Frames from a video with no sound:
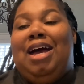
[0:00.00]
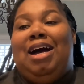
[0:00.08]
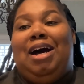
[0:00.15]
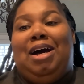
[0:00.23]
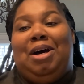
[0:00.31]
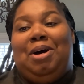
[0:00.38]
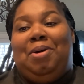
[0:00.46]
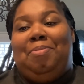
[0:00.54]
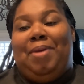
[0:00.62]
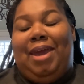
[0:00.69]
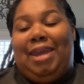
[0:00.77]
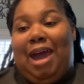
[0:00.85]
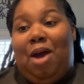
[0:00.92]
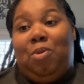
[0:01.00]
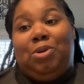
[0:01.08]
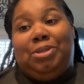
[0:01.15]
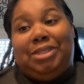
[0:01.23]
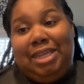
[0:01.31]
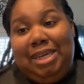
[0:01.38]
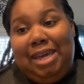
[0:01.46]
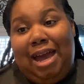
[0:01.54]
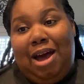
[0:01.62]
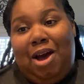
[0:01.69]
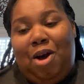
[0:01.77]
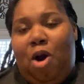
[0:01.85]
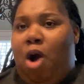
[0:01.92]
Um, and I will see
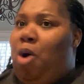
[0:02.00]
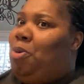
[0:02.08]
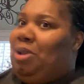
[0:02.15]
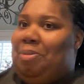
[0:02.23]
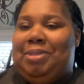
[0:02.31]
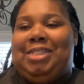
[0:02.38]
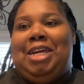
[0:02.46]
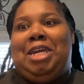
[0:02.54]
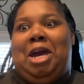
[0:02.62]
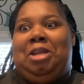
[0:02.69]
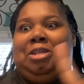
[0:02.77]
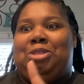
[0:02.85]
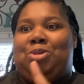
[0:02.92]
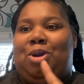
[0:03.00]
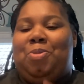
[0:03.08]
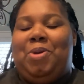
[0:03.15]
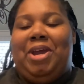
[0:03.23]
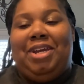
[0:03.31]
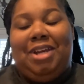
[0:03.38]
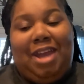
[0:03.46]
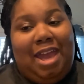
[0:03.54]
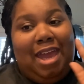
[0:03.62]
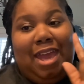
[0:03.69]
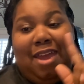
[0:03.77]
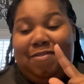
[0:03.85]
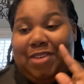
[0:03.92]
y'all. Oh, let me tell y'all this real quick.
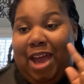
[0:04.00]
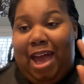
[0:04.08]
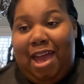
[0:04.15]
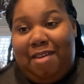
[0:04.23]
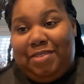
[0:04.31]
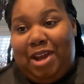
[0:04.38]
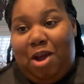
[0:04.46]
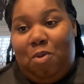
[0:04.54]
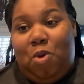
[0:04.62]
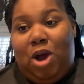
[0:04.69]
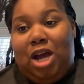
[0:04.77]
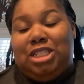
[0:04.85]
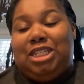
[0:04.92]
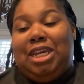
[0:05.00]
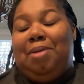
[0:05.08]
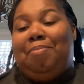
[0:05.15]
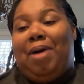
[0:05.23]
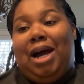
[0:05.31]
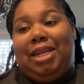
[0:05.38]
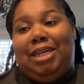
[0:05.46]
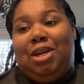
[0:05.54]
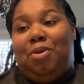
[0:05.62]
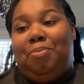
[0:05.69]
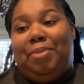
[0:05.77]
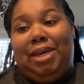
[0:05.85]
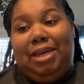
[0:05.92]
If y'all have not watched Imani
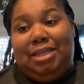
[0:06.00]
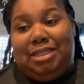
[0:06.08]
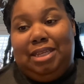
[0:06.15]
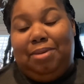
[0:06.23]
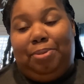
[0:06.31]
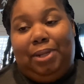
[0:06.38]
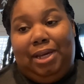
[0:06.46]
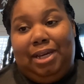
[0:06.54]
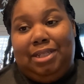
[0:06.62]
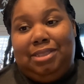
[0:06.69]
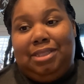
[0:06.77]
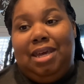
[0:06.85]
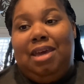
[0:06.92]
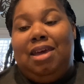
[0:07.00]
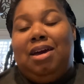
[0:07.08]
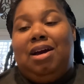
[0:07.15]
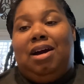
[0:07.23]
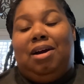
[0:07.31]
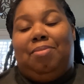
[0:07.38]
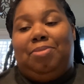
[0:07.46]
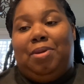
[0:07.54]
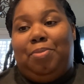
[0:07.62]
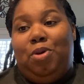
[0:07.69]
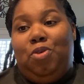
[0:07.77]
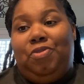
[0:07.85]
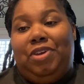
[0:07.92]
on BET Plus, um, the
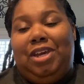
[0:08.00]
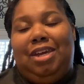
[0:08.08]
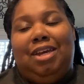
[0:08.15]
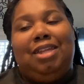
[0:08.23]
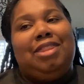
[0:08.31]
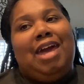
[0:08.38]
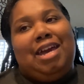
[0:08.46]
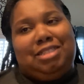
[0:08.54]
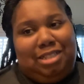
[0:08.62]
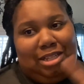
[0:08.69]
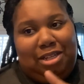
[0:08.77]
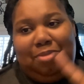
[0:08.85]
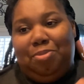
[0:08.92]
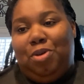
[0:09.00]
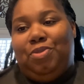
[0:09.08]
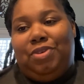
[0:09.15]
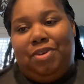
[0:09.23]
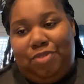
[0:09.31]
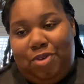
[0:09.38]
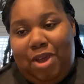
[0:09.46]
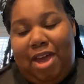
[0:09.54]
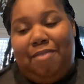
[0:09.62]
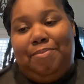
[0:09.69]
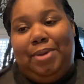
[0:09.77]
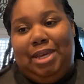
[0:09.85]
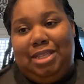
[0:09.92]
movie, that's a good movie. If you
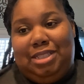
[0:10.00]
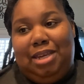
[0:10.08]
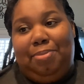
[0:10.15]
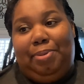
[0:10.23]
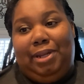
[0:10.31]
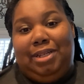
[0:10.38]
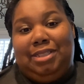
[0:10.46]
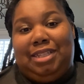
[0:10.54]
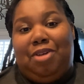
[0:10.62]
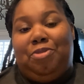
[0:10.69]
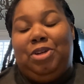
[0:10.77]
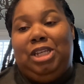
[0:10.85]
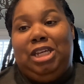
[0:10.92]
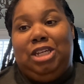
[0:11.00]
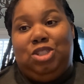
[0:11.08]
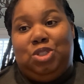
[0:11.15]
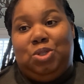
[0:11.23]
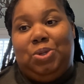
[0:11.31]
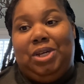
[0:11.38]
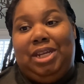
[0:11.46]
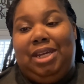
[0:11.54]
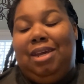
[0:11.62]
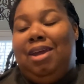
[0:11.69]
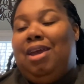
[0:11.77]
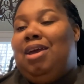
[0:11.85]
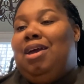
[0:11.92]
have BET Plus, I really enjoyed it.
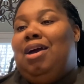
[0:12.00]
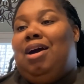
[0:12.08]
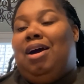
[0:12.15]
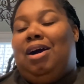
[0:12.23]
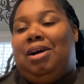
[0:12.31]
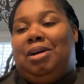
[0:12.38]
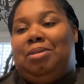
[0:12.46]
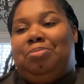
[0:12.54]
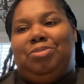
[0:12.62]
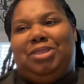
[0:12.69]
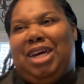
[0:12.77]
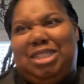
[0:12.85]
Um, so I